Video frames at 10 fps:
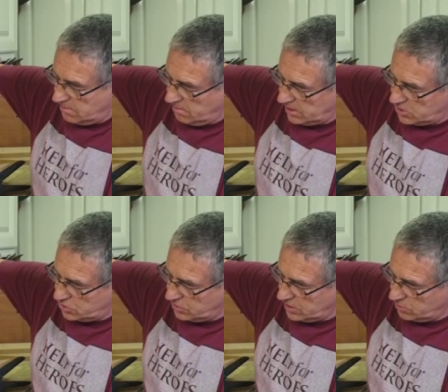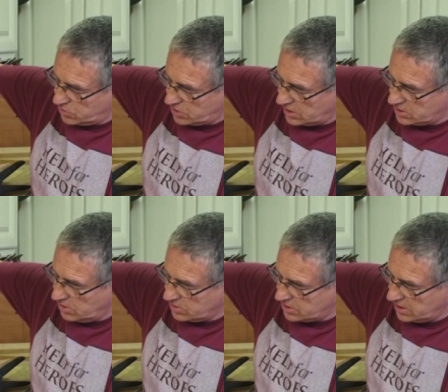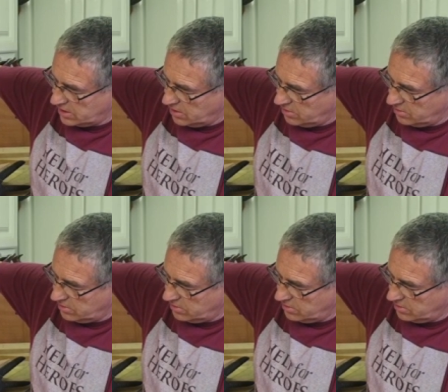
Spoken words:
making sure that it all stays nicely in line.